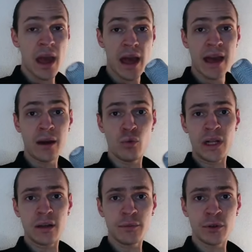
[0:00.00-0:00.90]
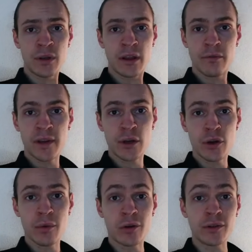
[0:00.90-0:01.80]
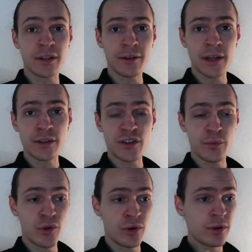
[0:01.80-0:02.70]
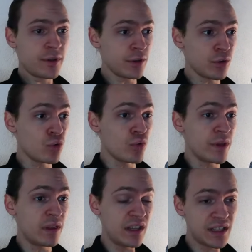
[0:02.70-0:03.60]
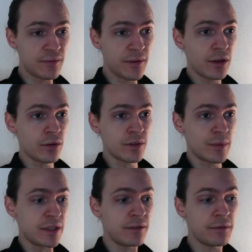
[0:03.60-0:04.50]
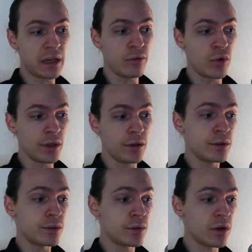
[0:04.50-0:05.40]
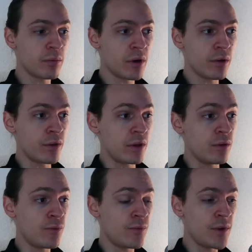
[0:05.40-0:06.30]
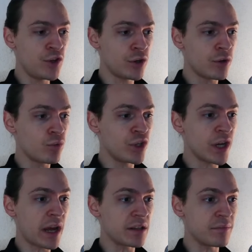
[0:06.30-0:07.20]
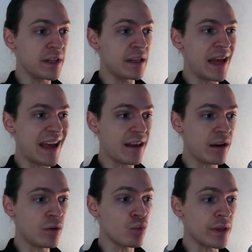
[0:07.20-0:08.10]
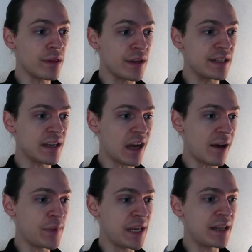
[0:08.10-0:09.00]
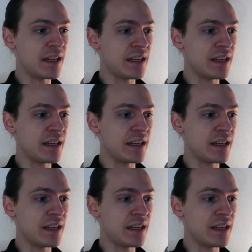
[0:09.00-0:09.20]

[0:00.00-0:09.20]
And welcome to another video about Seven Knights Rebirth. So in this video specifically we're going to talk about the new feature which has been added with this update.